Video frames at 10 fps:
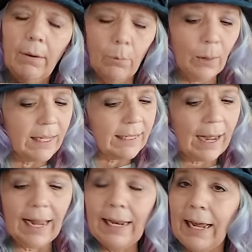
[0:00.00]
was a
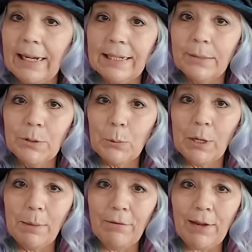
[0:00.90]
highlight. It was one
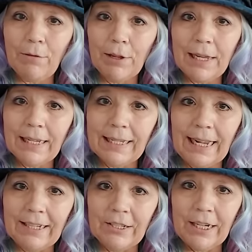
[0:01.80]
of my favorite things
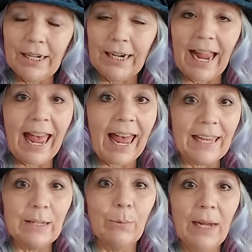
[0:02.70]
last year,
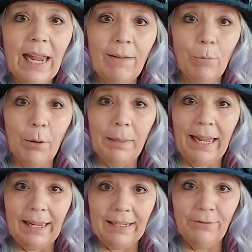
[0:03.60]
and we have more
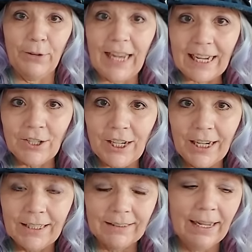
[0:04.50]
planned for next
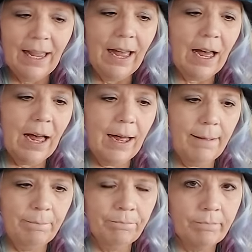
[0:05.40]
year.
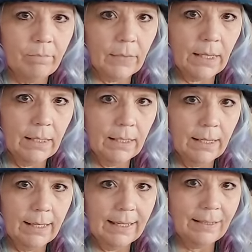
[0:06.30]
Um,
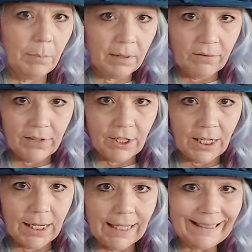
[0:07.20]
something
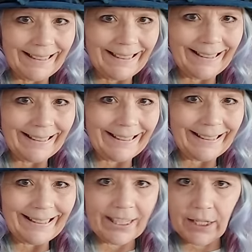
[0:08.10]
fishy.
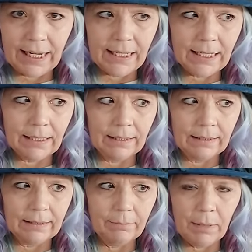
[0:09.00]
There's a hint.
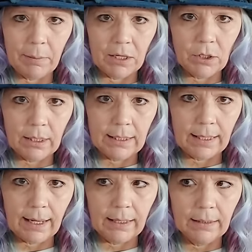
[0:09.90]
Maybe I shouldn't have
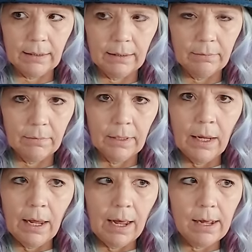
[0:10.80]
said that.
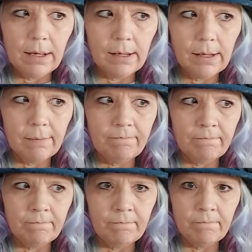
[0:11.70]

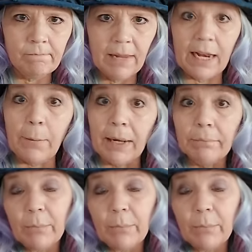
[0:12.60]
Um, anyway,